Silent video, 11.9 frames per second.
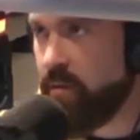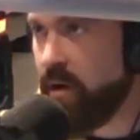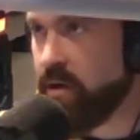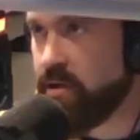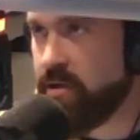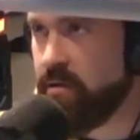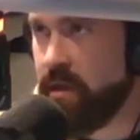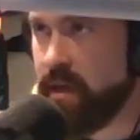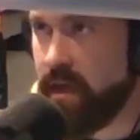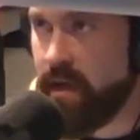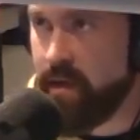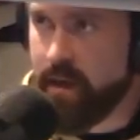much to
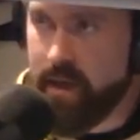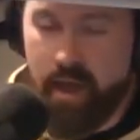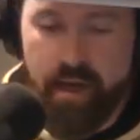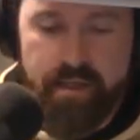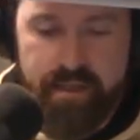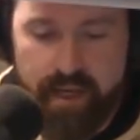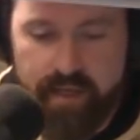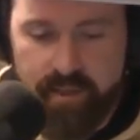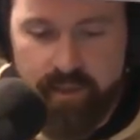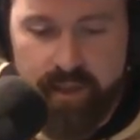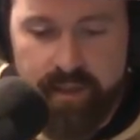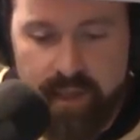the uh, the kind
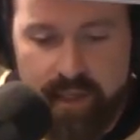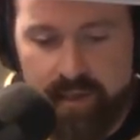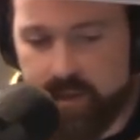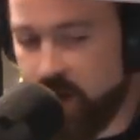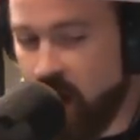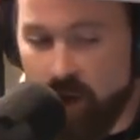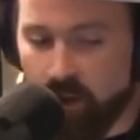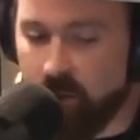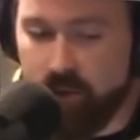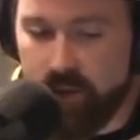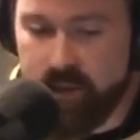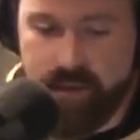that says
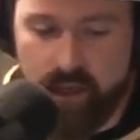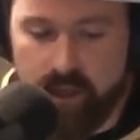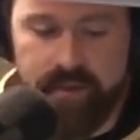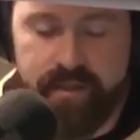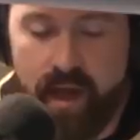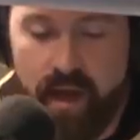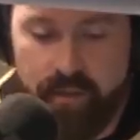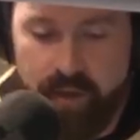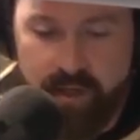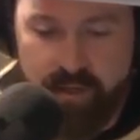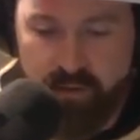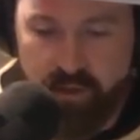no, it does not
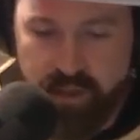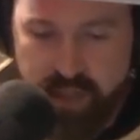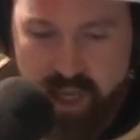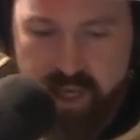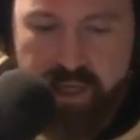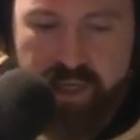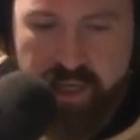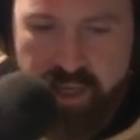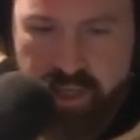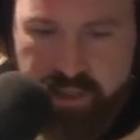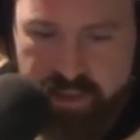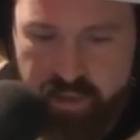make you look gay.
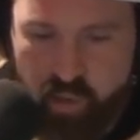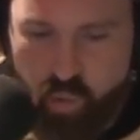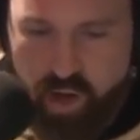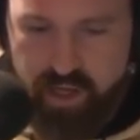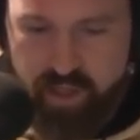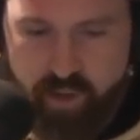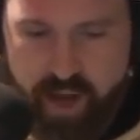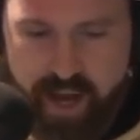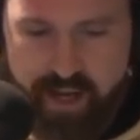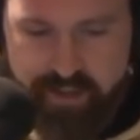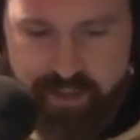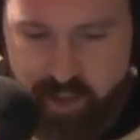It's the way you
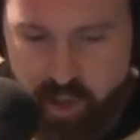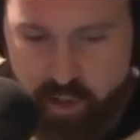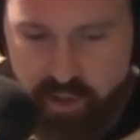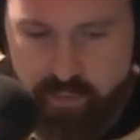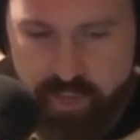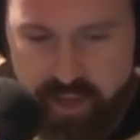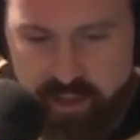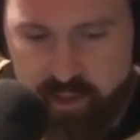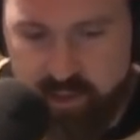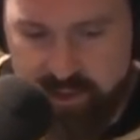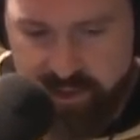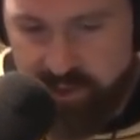act and all the men
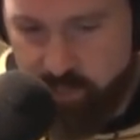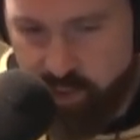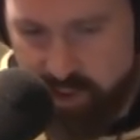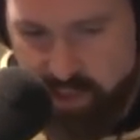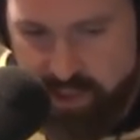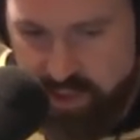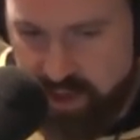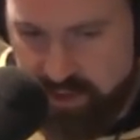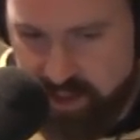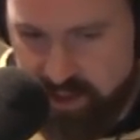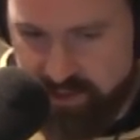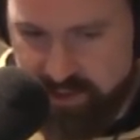you sleep with that
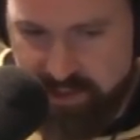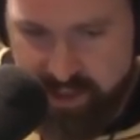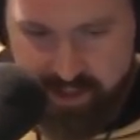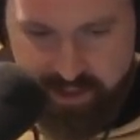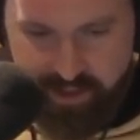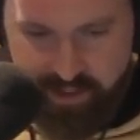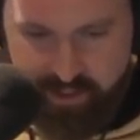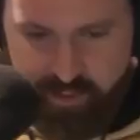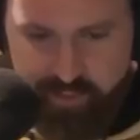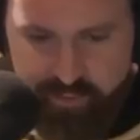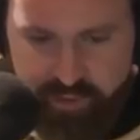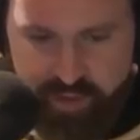does. Thank
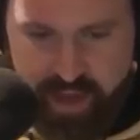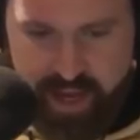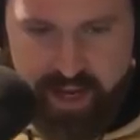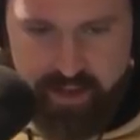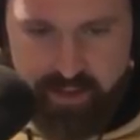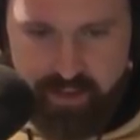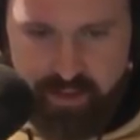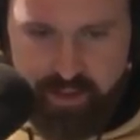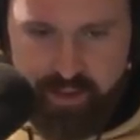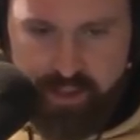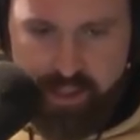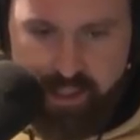you for that.
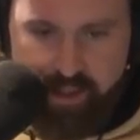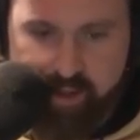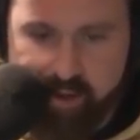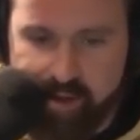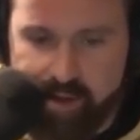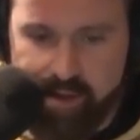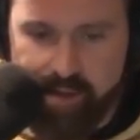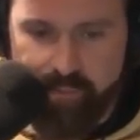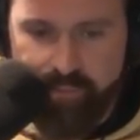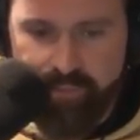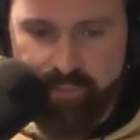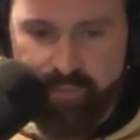
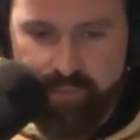Um,